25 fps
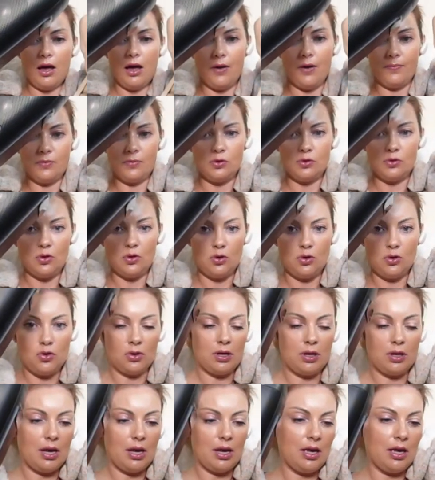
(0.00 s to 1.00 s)
um, so
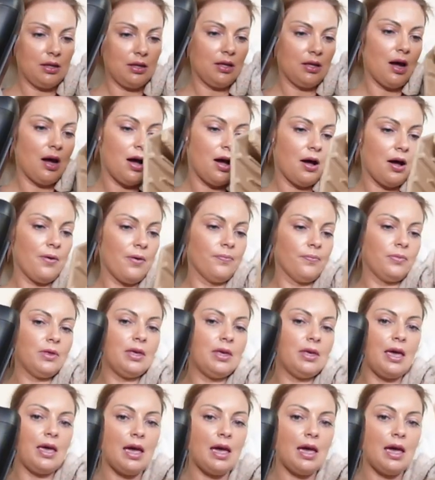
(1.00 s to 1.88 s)
you can um,